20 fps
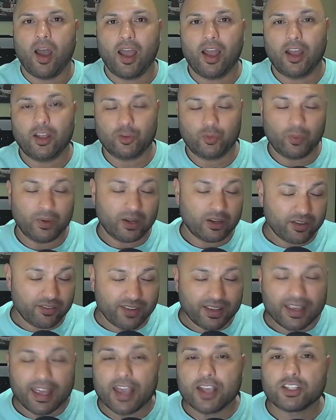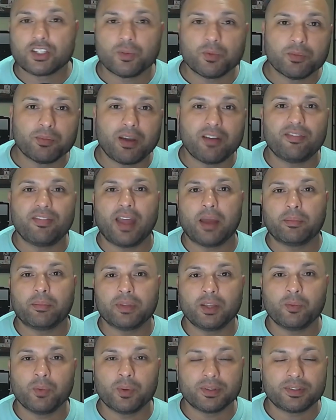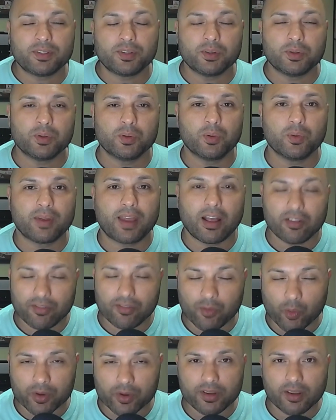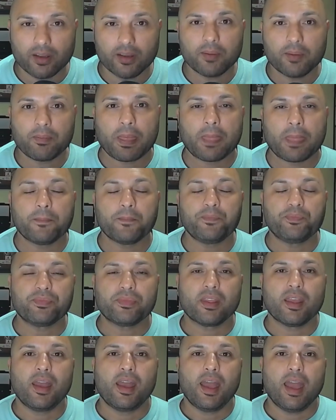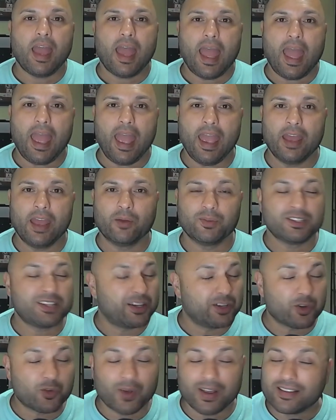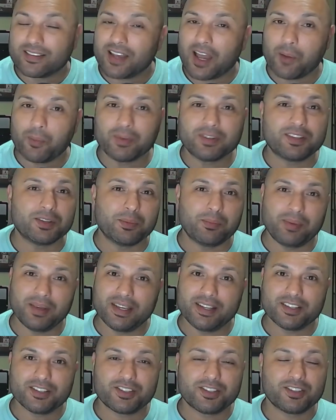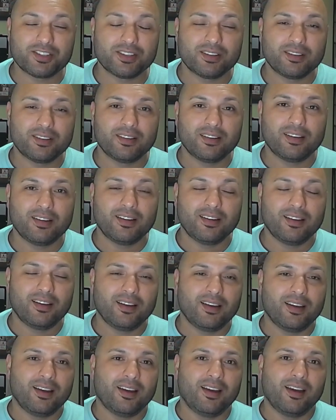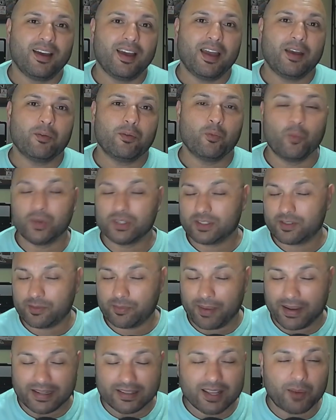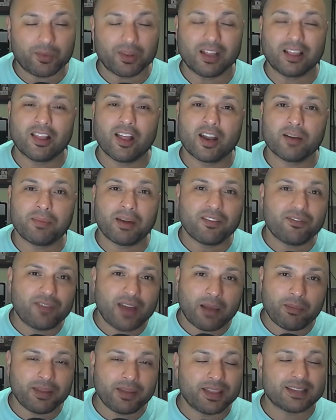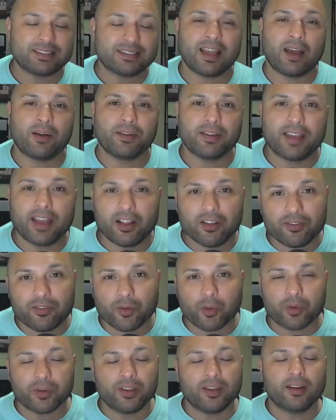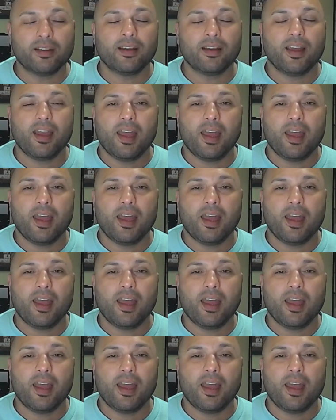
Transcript: I went on a vacation with my family, went to California, and we just had a great time. Went to the beach, was spending time with a lot of my family that's down in California,